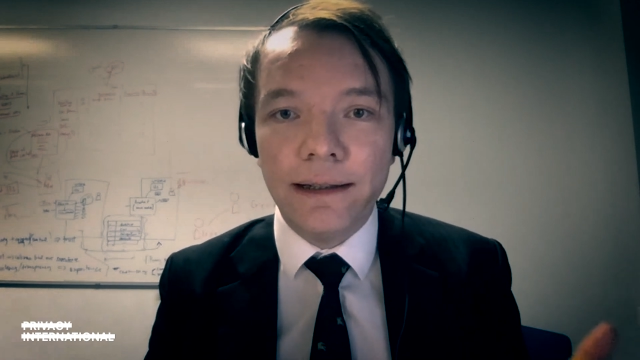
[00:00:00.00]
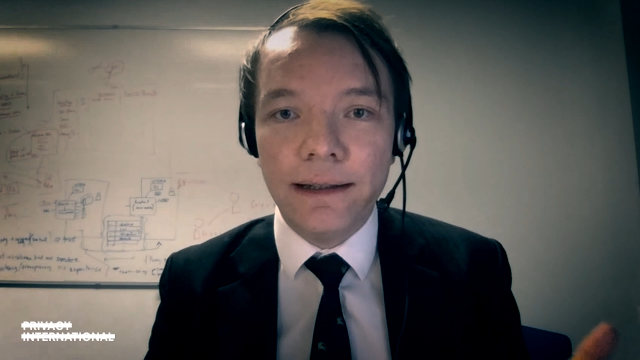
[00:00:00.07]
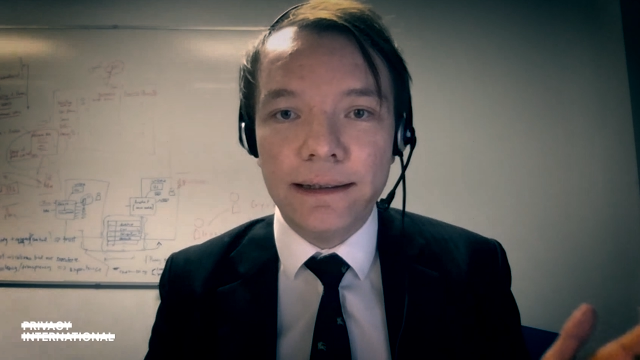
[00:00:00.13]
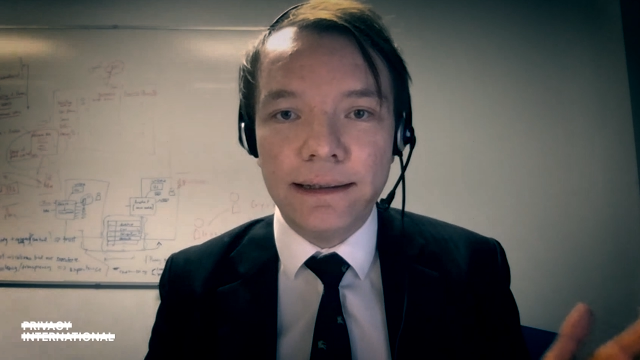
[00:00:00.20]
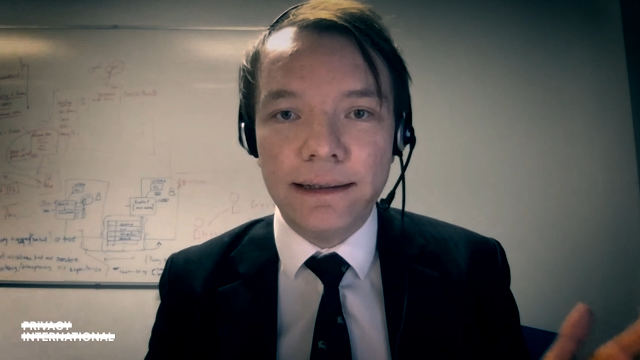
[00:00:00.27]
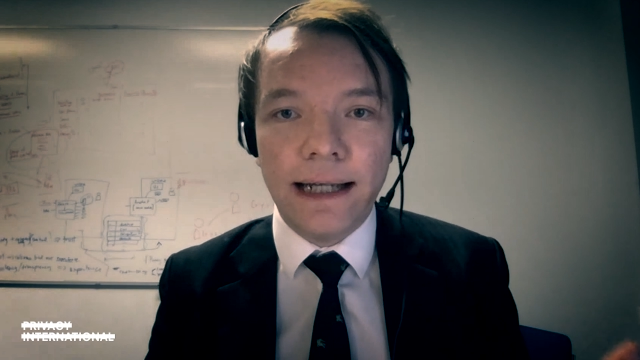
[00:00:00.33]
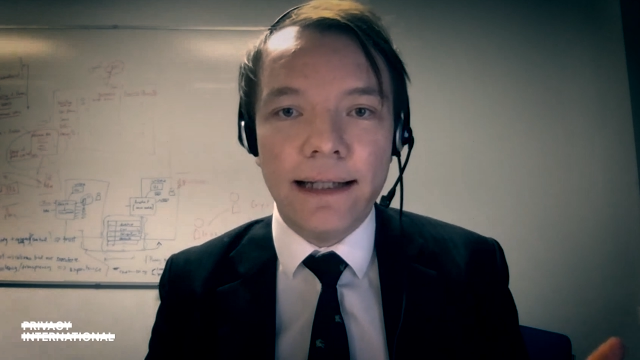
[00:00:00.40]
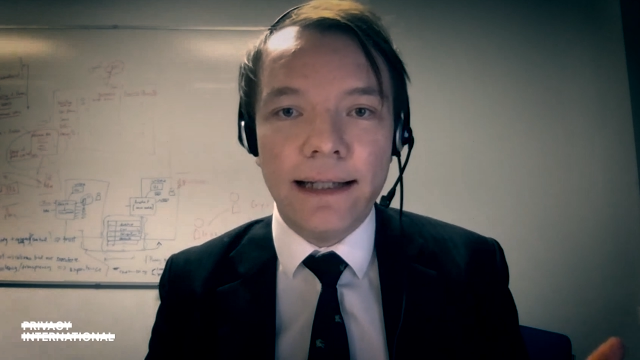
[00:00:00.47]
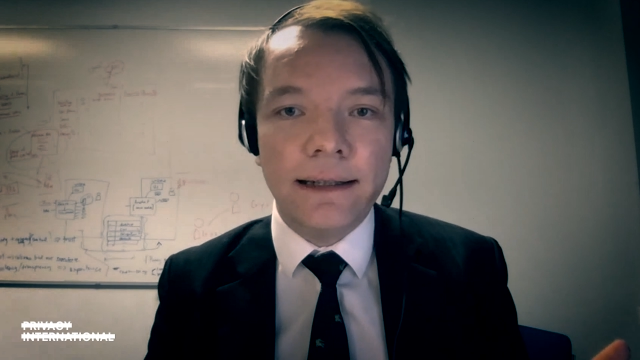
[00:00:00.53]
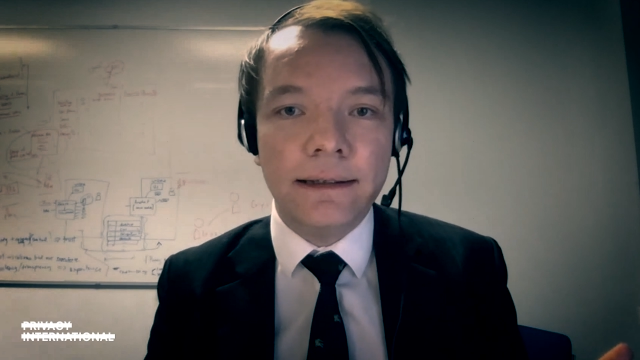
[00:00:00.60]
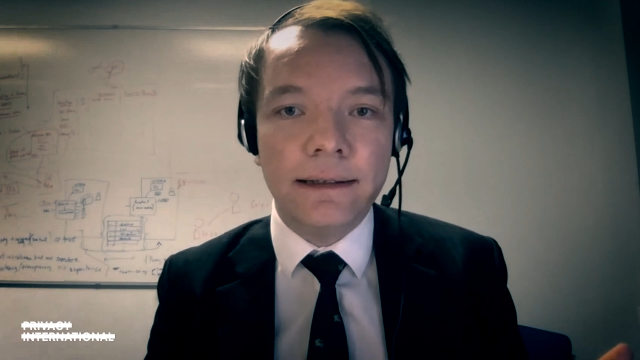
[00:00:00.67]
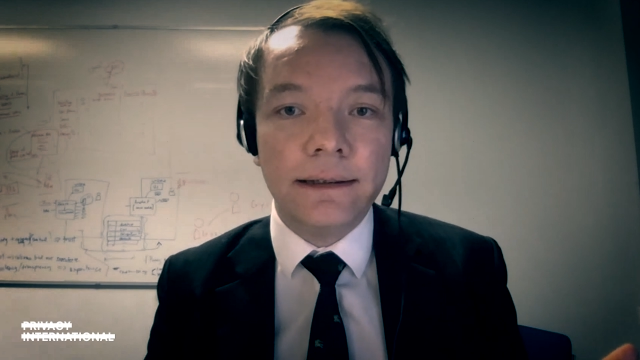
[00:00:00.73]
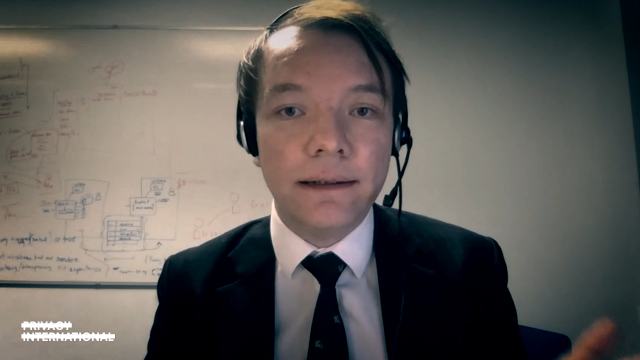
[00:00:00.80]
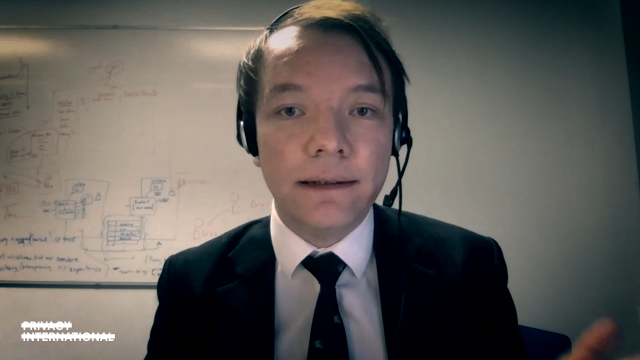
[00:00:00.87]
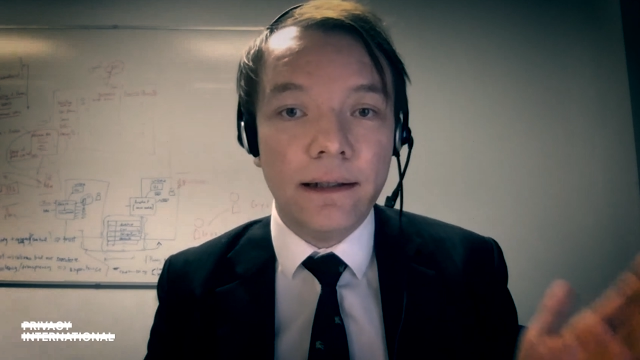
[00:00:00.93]

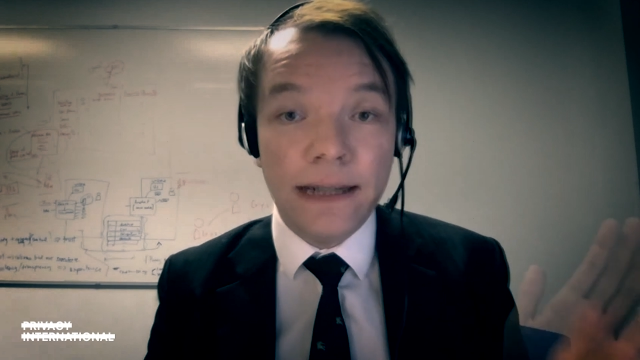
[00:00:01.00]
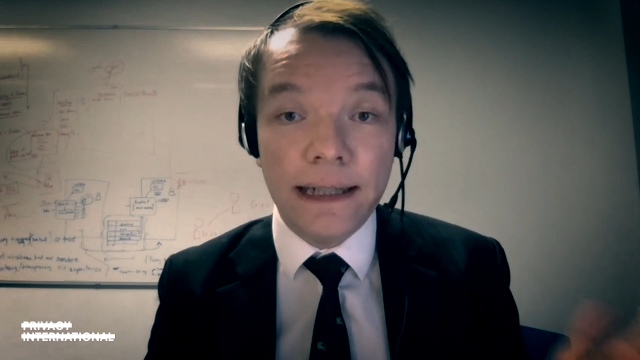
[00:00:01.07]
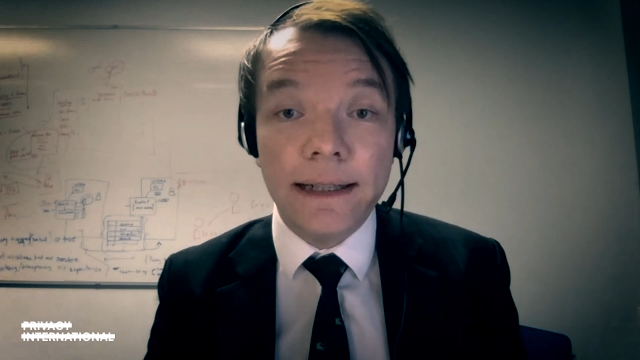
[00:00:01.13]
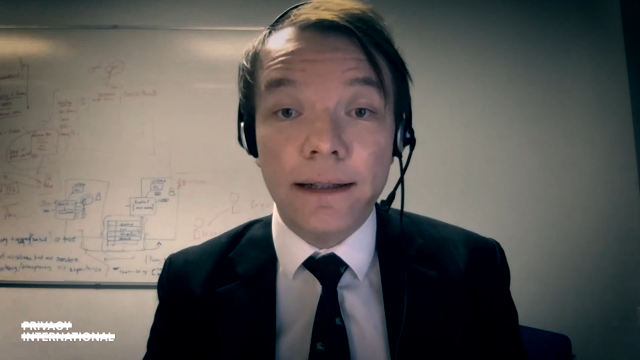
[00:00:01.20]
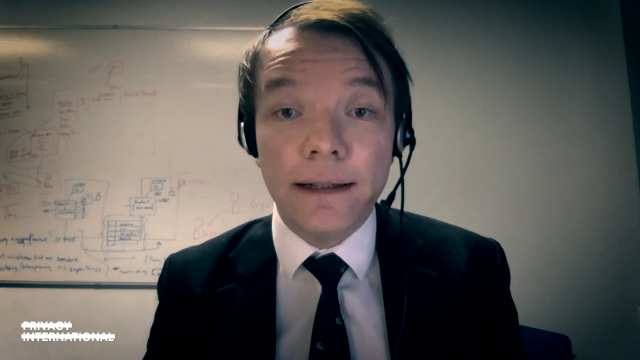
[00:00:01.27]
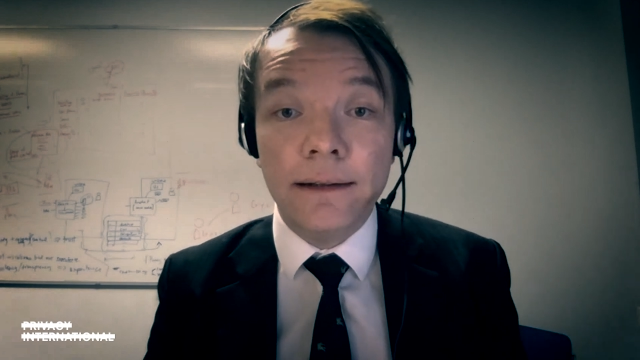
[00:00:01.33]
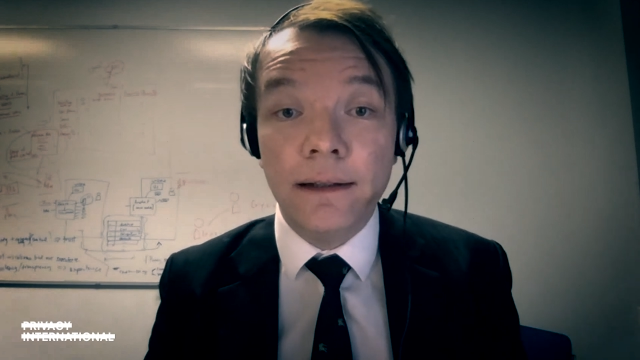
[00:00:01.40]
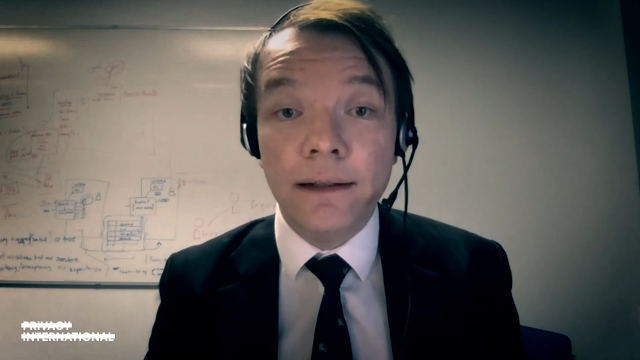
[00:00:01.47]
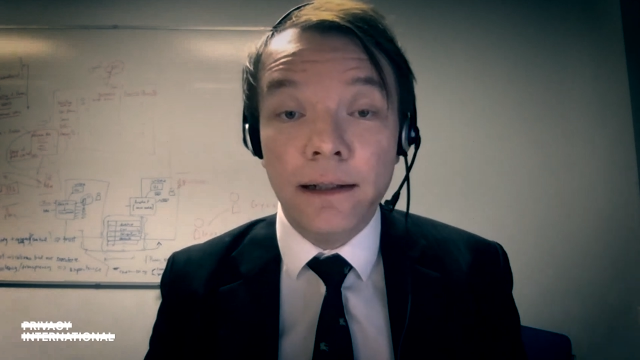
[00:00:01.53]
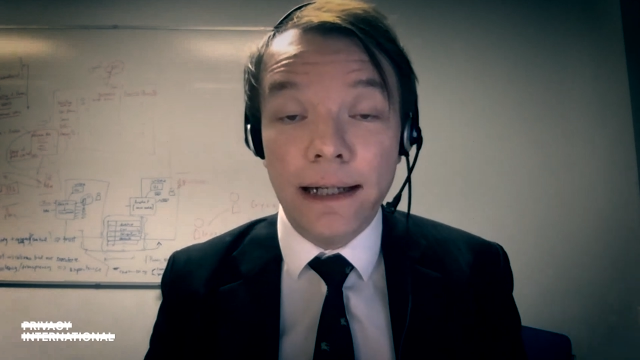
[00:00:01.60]
send data